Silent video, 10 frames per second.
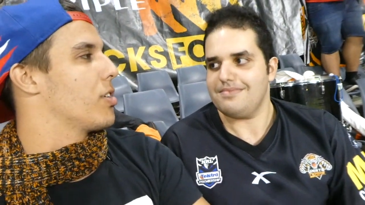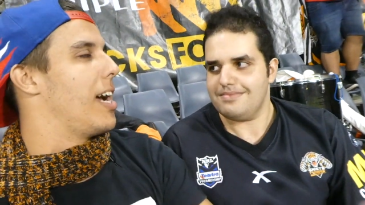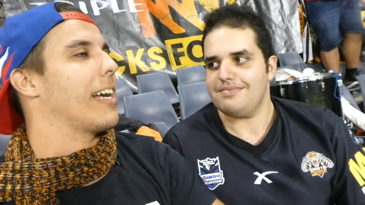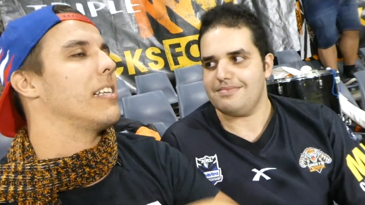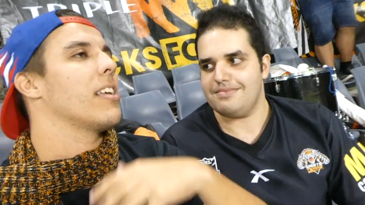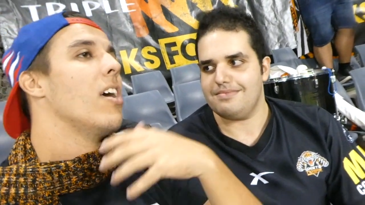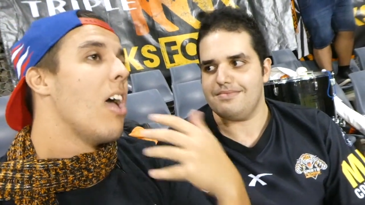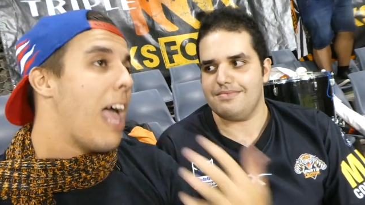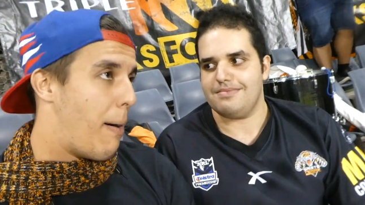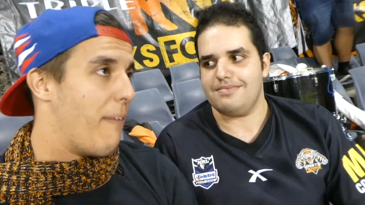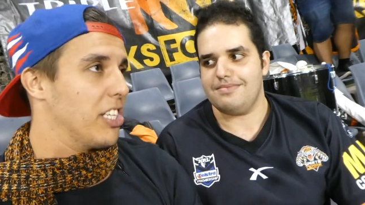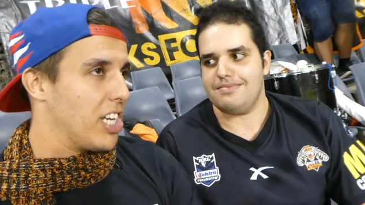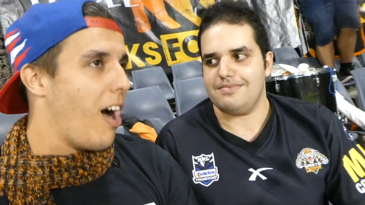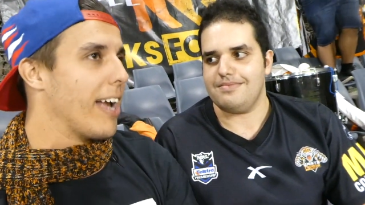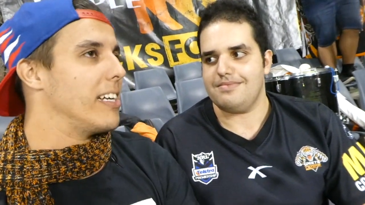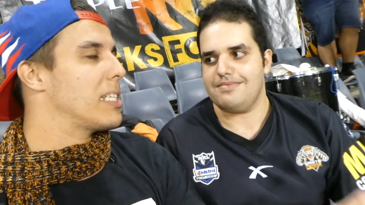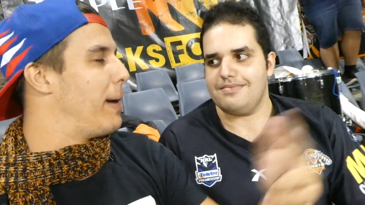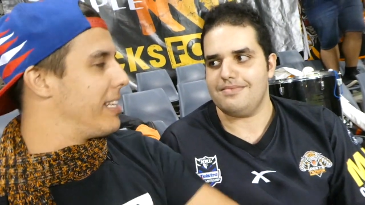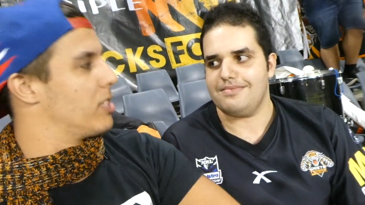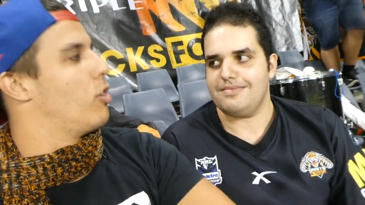Speaker 1: to the Dragons. However, the Tigers
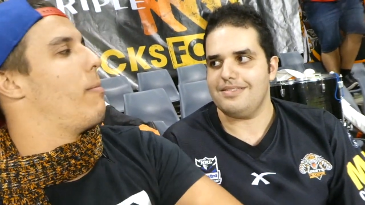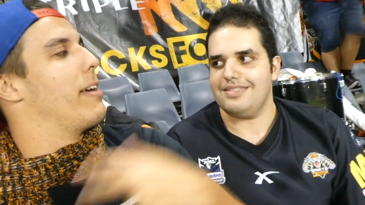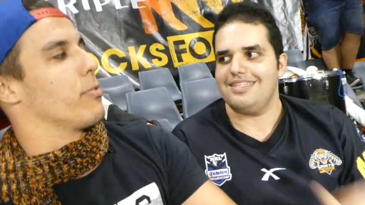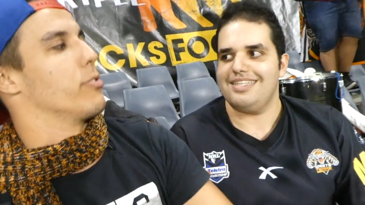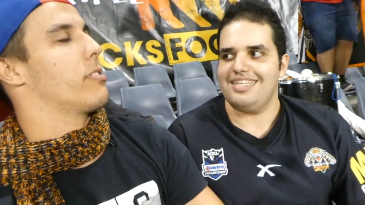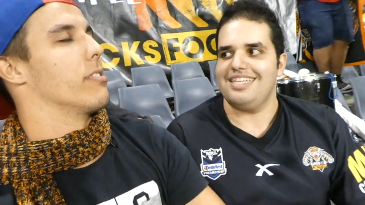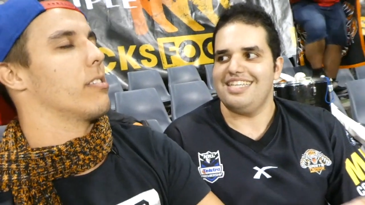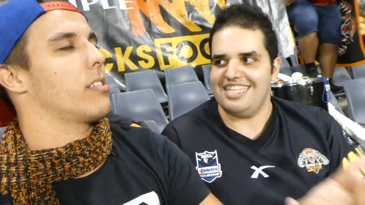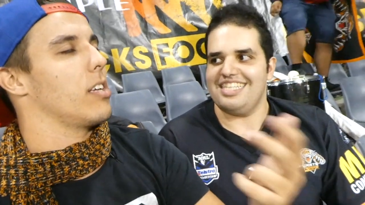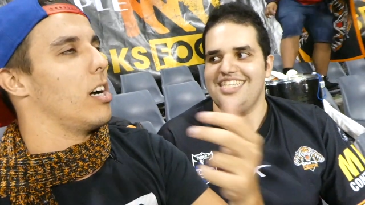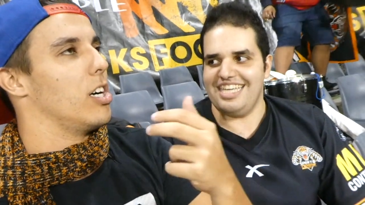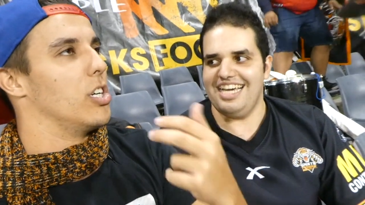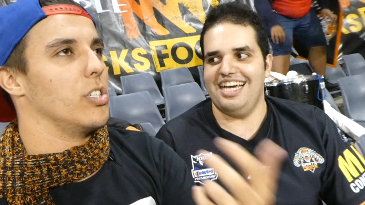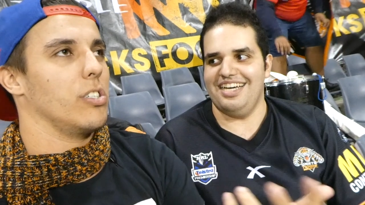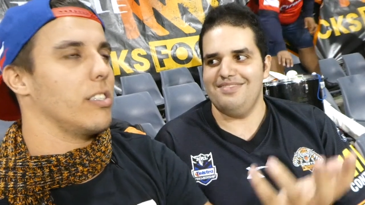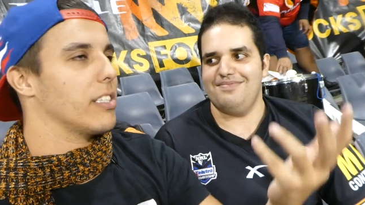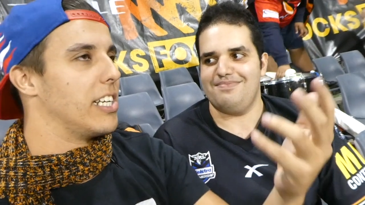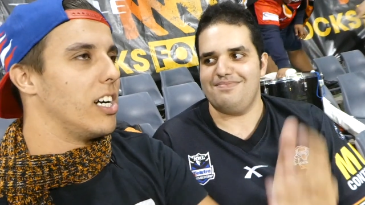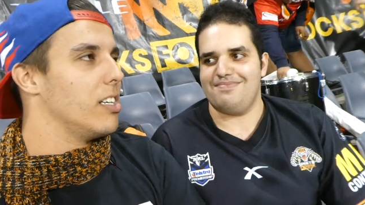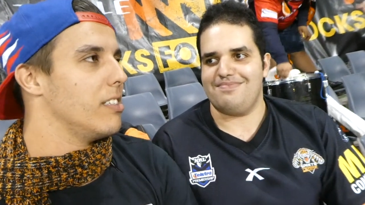beat Storm and Roosters, so yeah. you
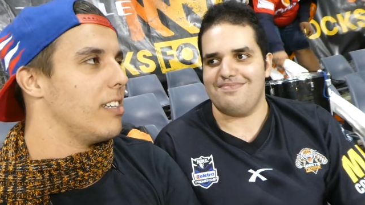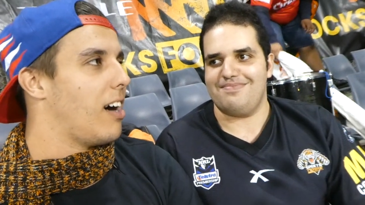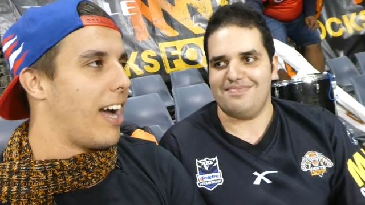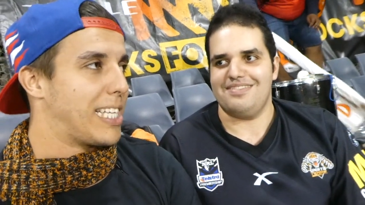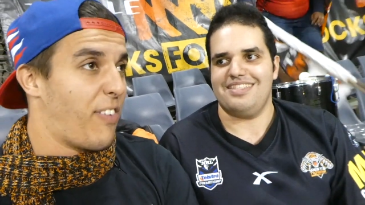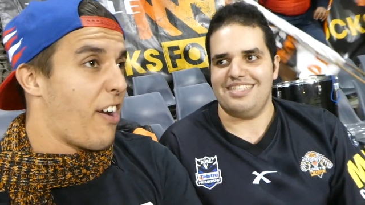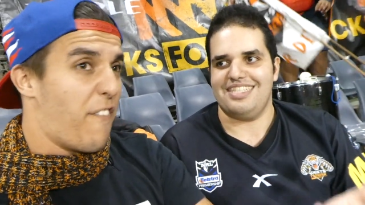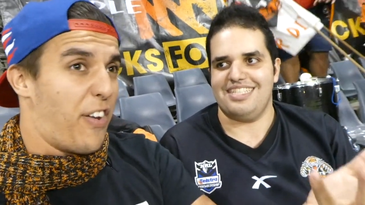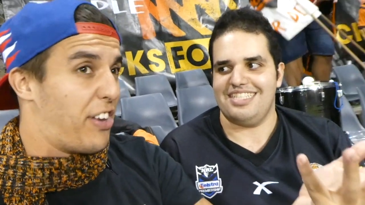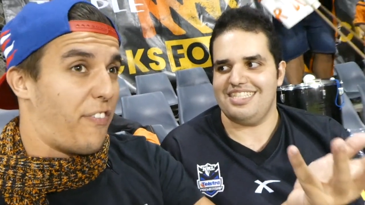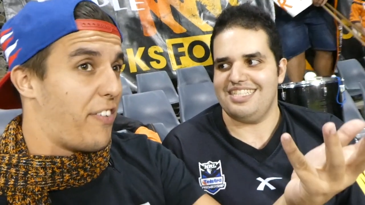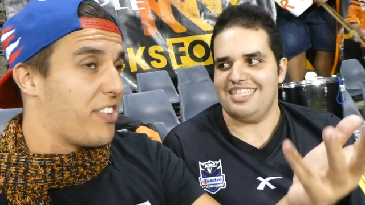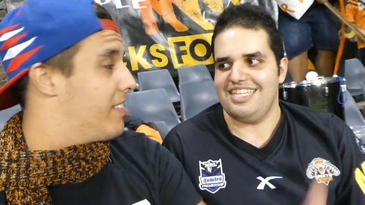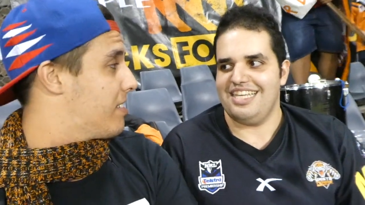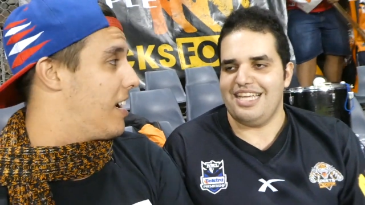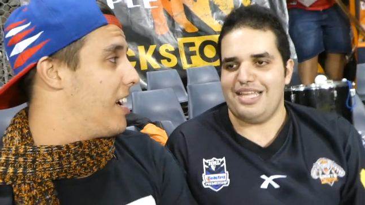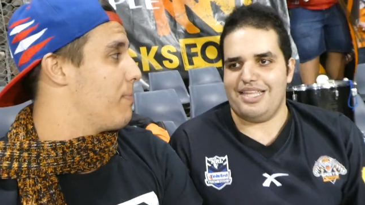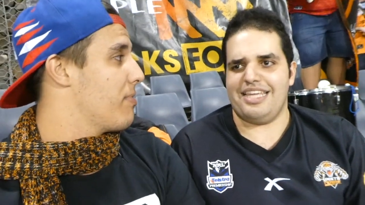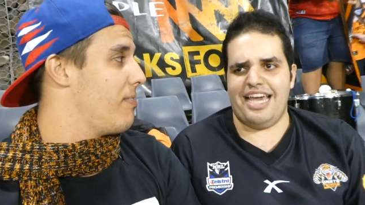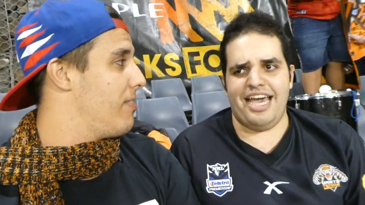know it's very 50-50 this game.
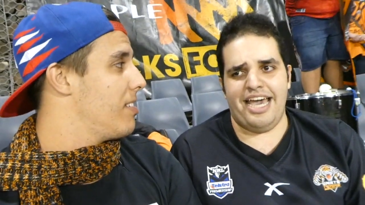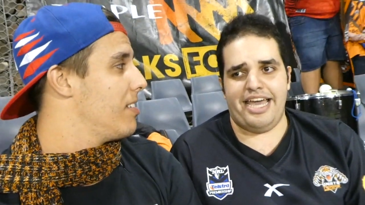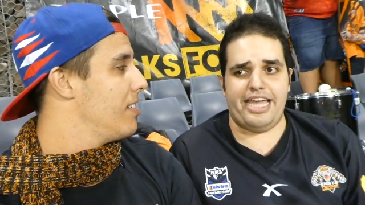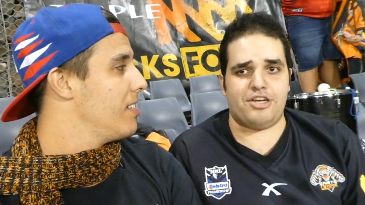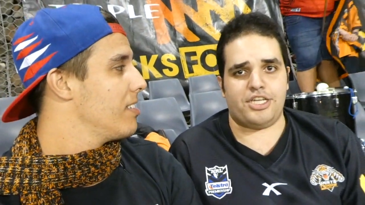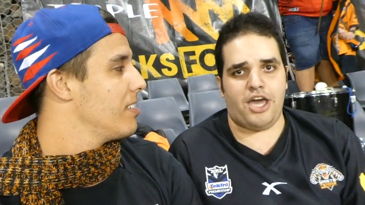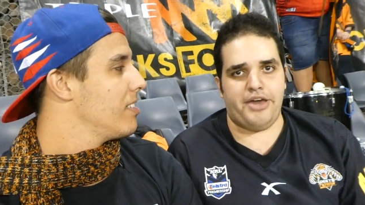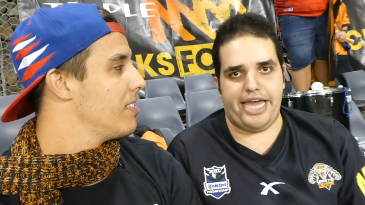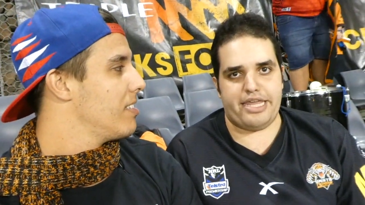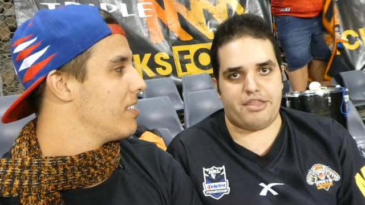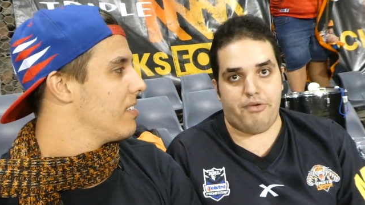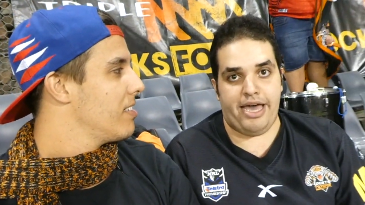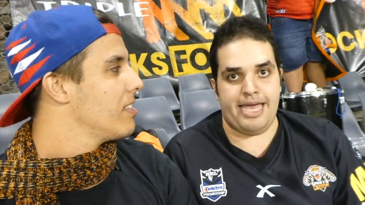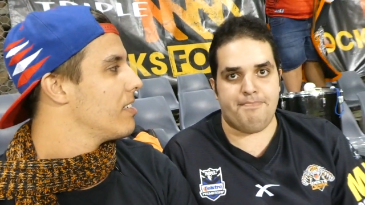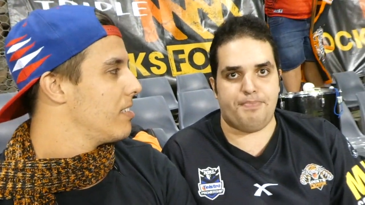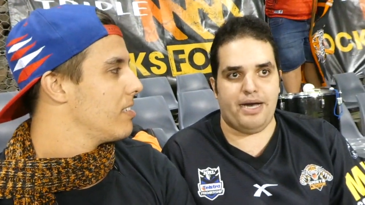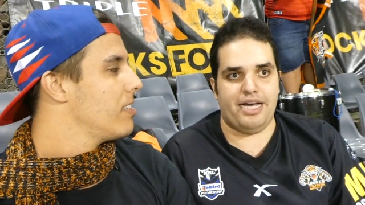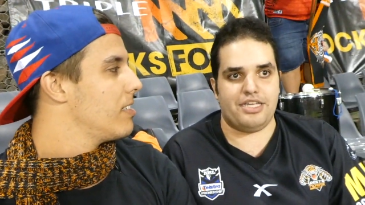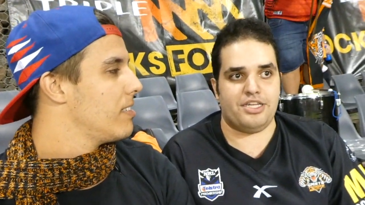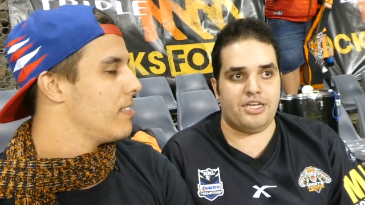
Speaker 2: Yeah, it could go either way,
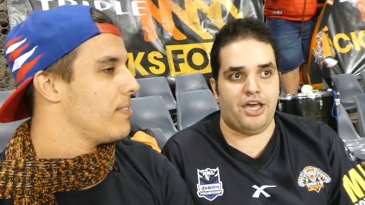but you